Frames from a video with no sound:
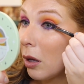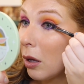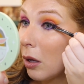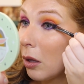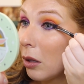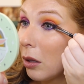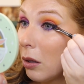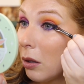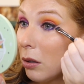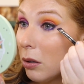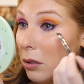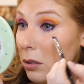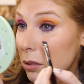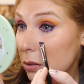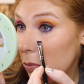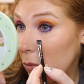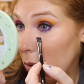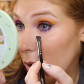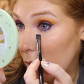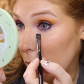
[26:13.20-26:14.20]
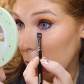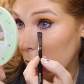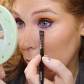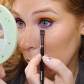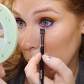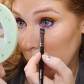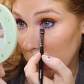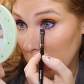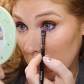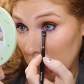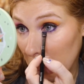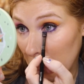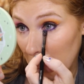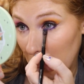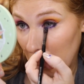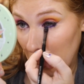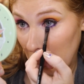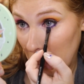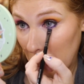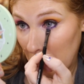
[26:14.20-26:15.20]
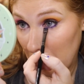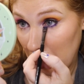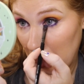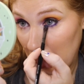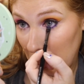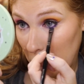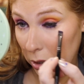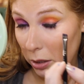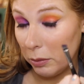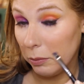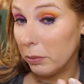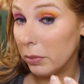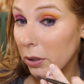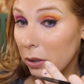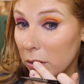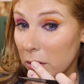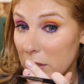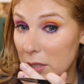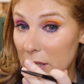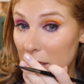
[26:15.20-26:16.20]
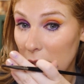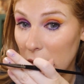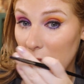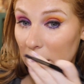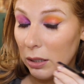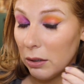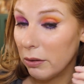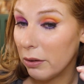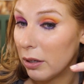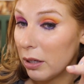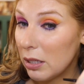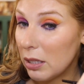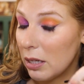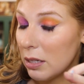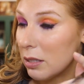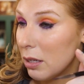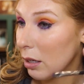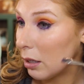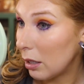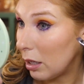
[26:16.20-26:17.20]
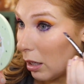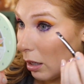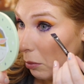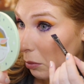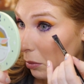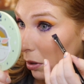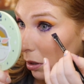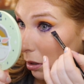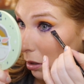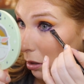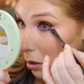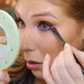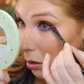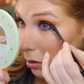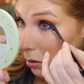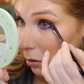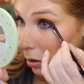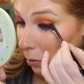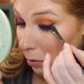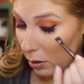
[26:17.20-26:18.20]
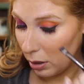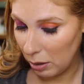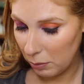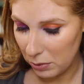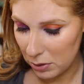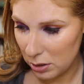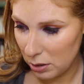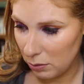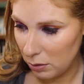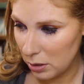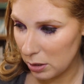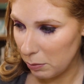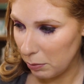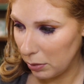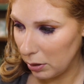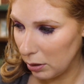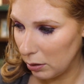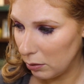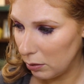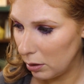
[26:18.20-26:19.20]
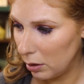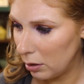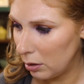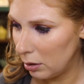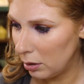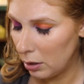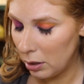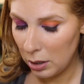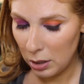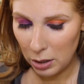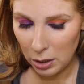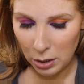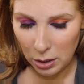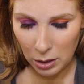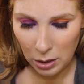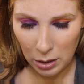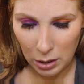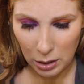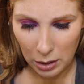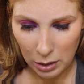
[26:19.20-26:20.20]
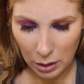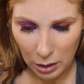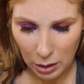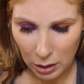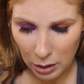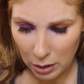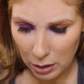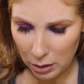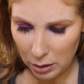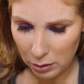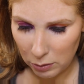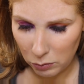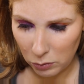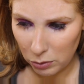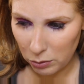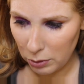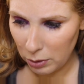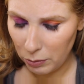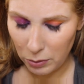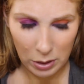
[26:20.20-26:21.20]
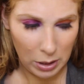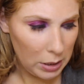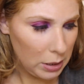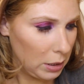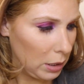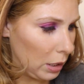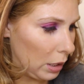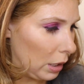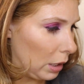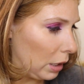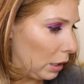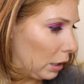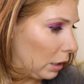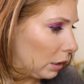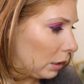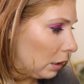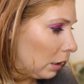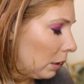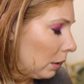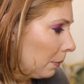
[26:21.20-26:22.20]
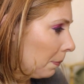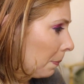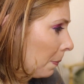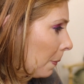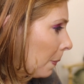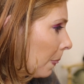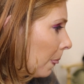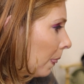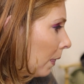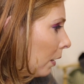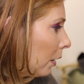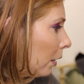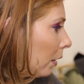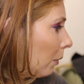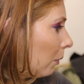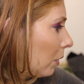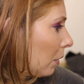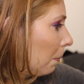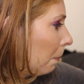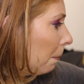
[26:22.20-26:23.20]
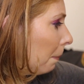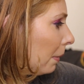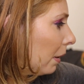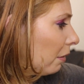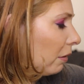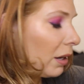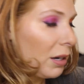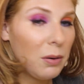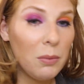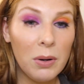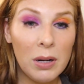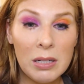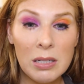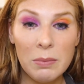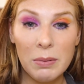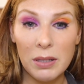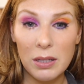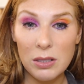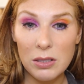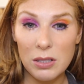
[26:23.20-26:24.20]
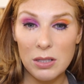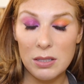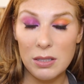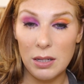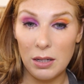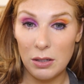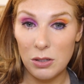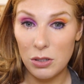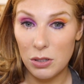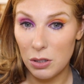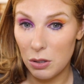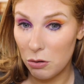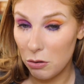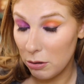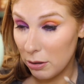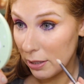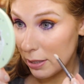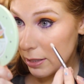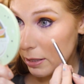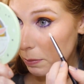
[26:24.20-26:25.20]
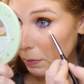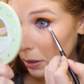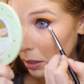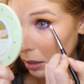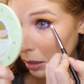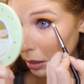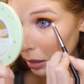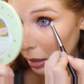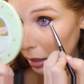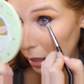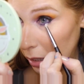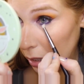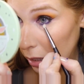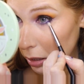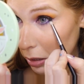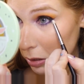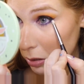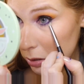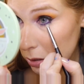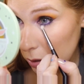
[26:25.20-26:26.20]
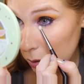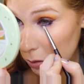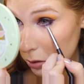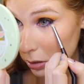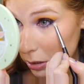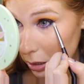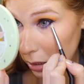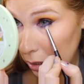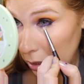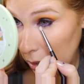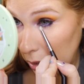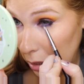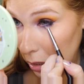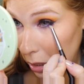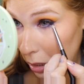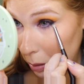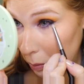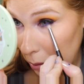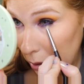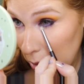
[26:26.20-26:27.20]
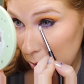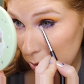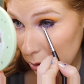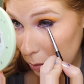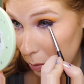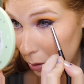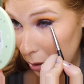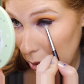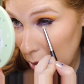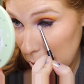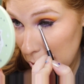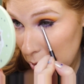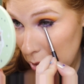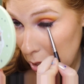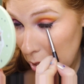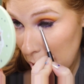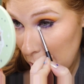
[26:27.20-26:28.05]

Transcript: It looks way more blue in person here than it does on camera, so I promise you it's blue. And then what do I want to take? I don't want it to be like just such a crisp line, so just a clean pencil brush,